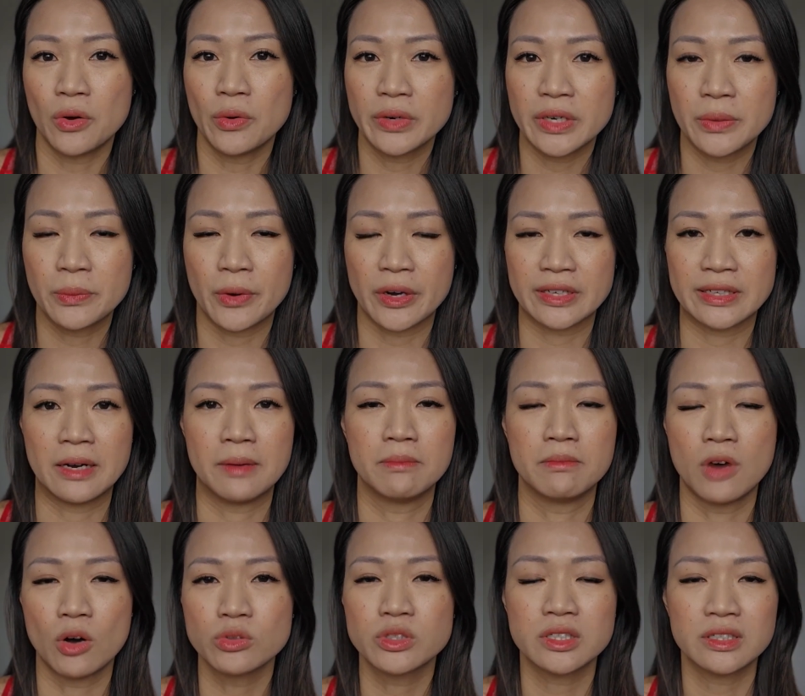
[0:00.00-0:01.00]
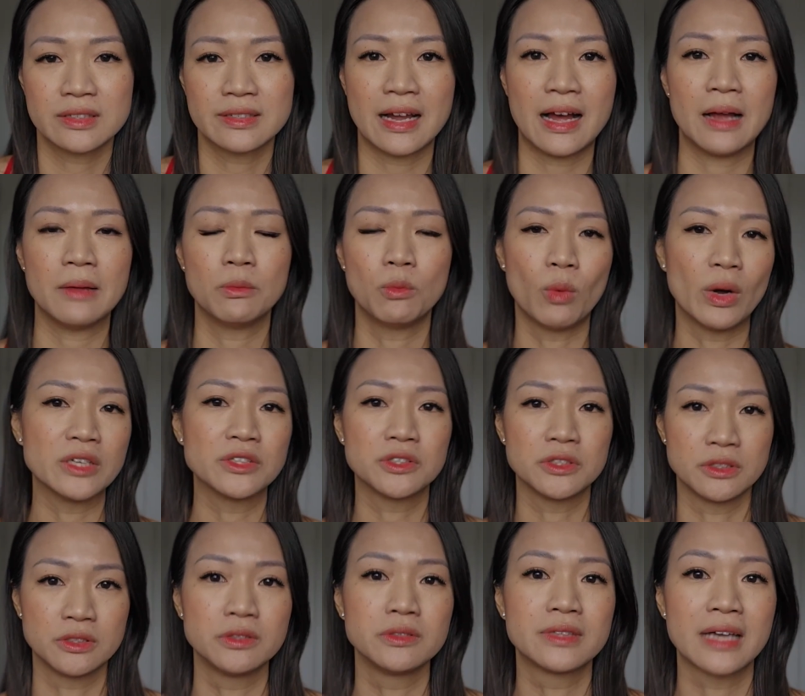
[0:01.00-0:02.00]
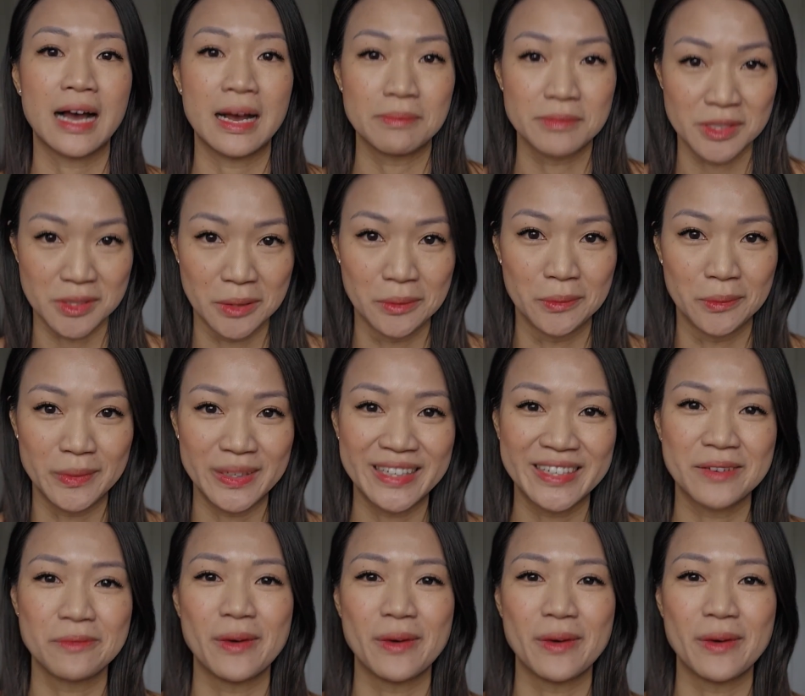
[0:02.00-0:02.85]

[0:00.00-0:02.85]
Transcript: only worked out most of the time 1 to 2 times a week